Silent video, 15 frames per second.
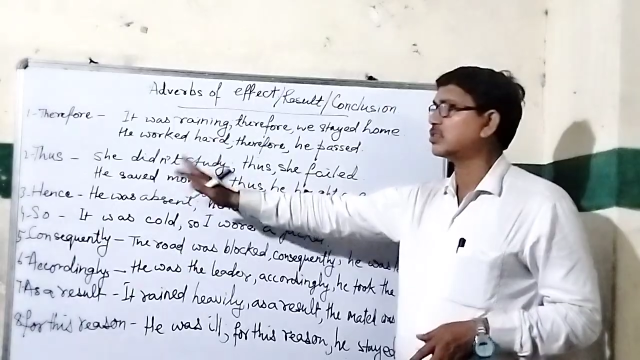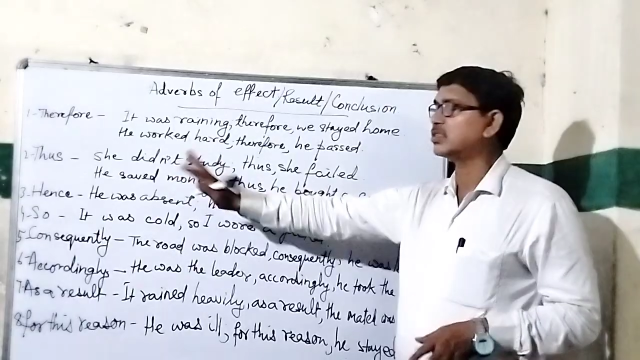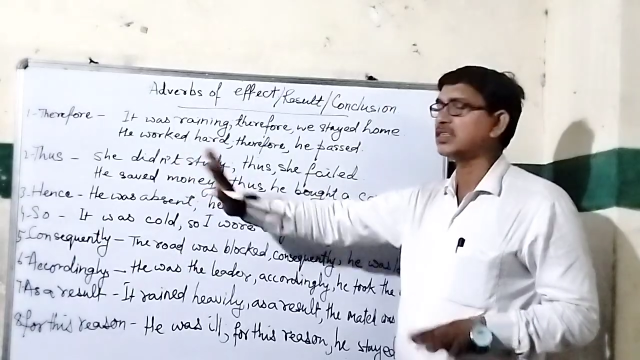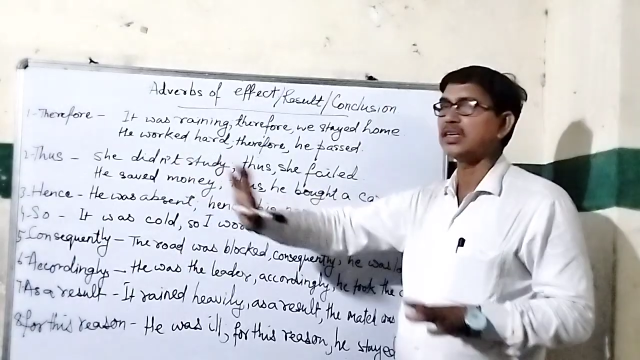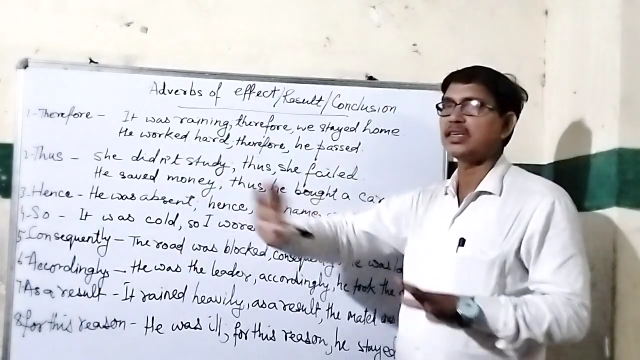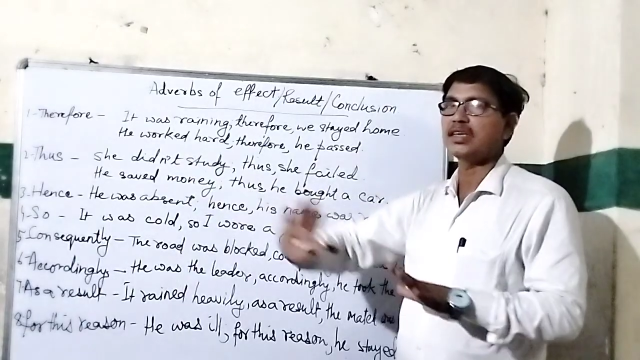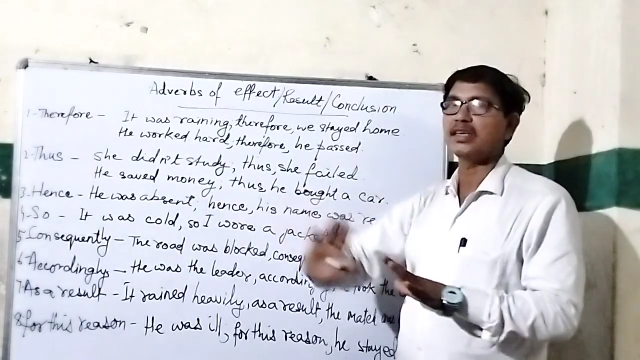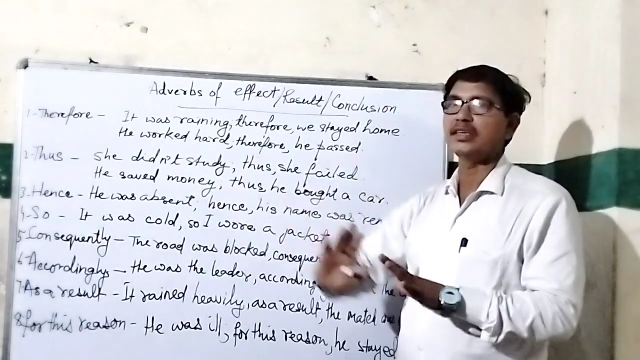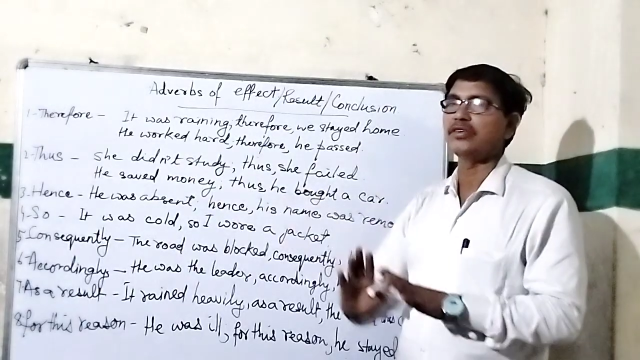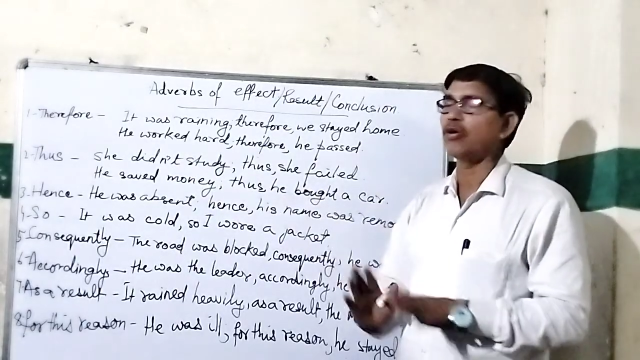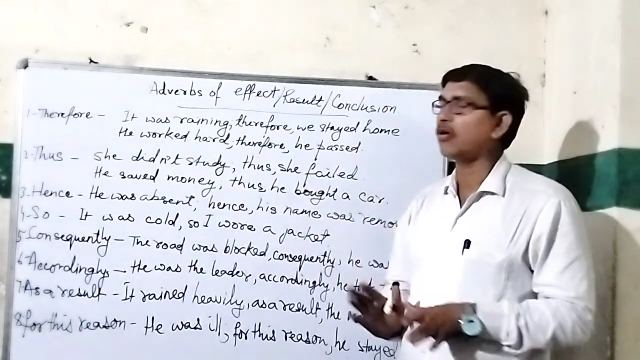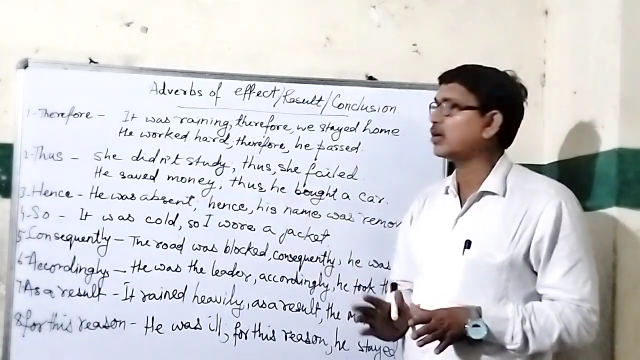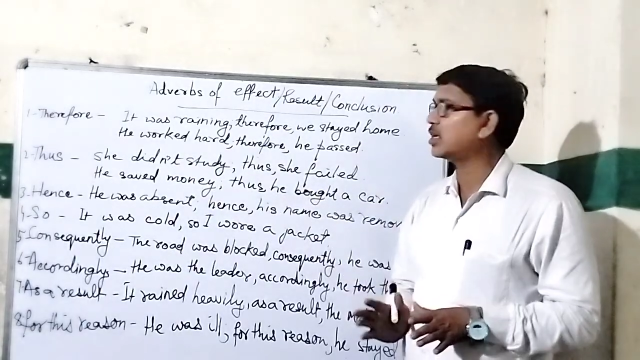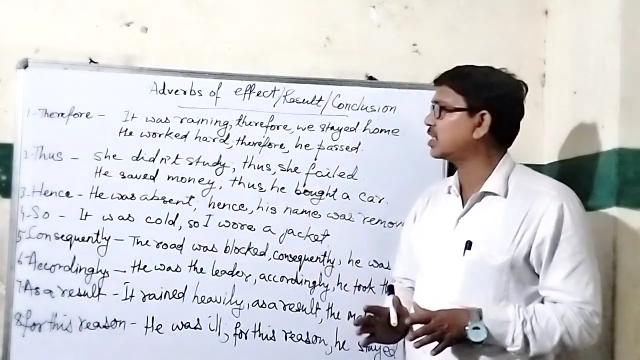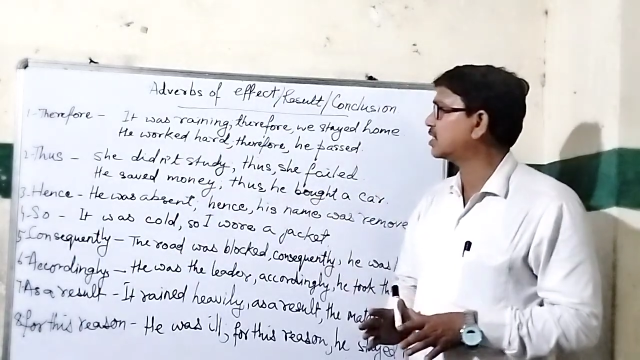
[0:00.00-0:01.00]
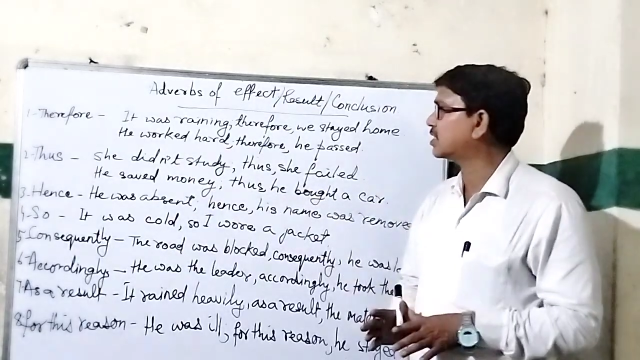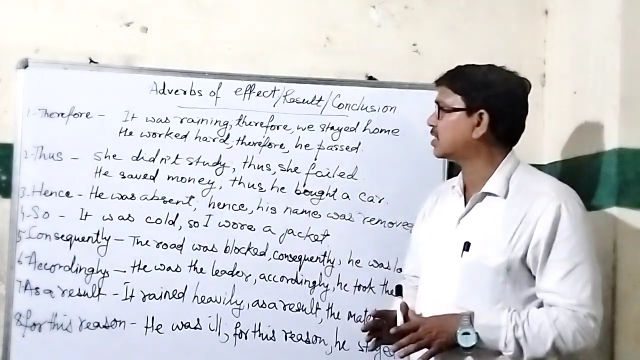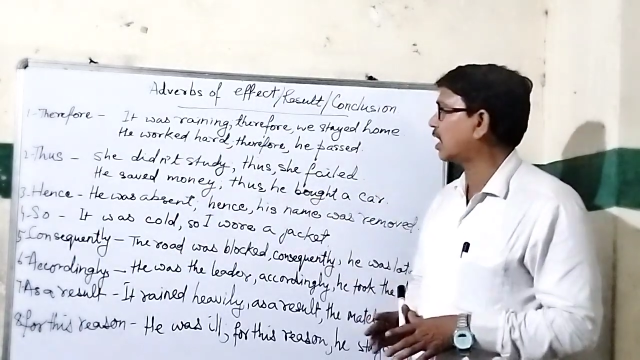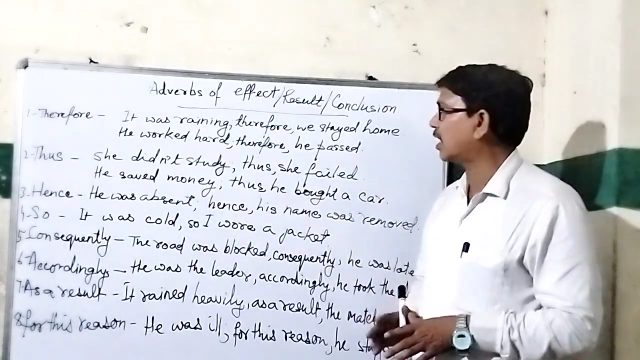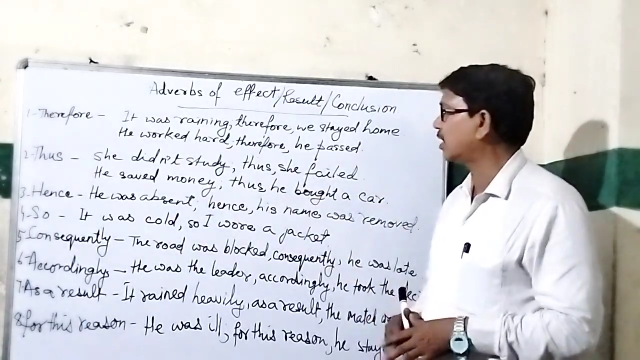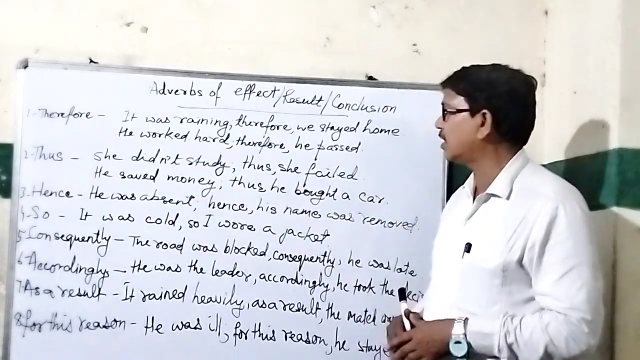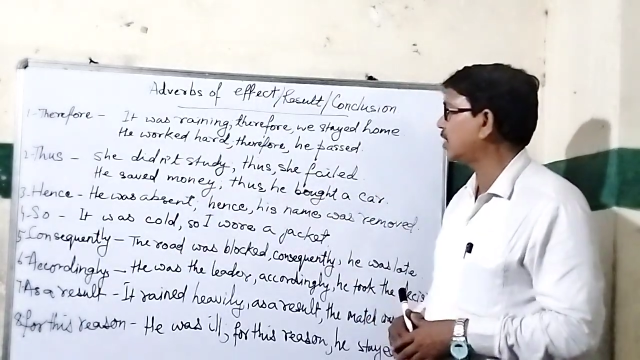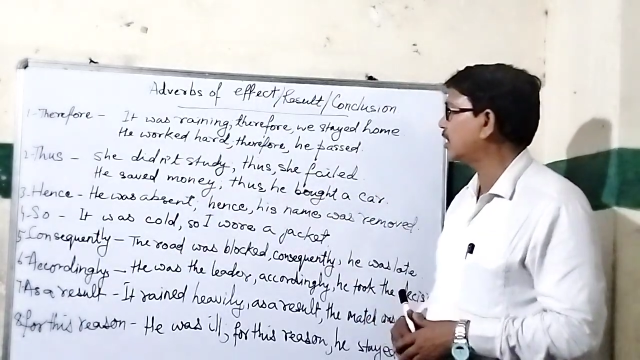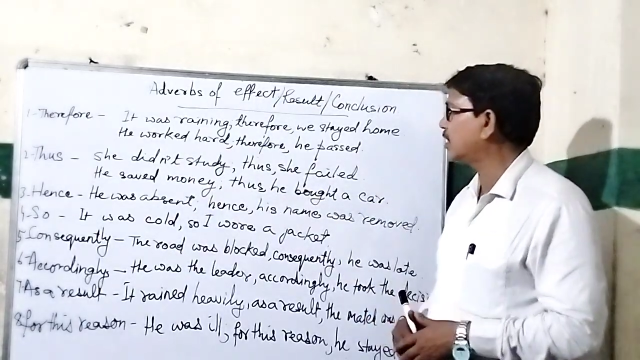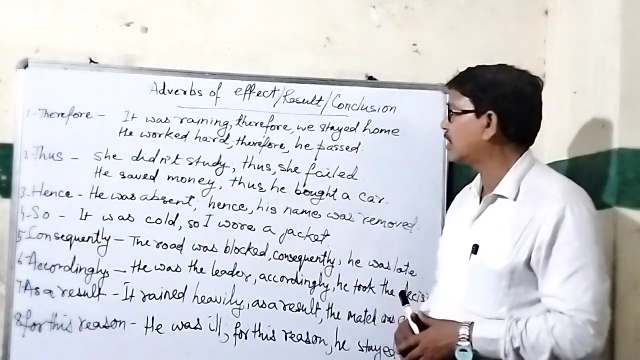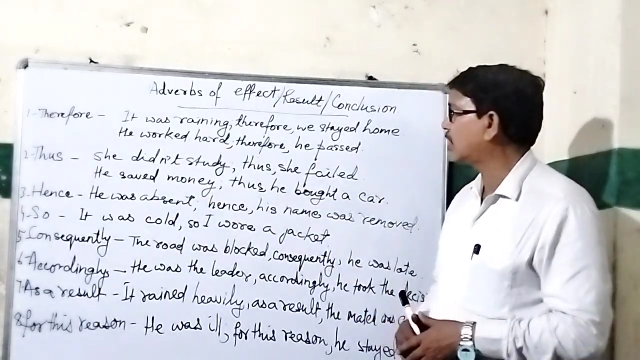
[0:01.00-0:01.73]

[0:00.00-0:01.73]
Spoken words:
she did not study.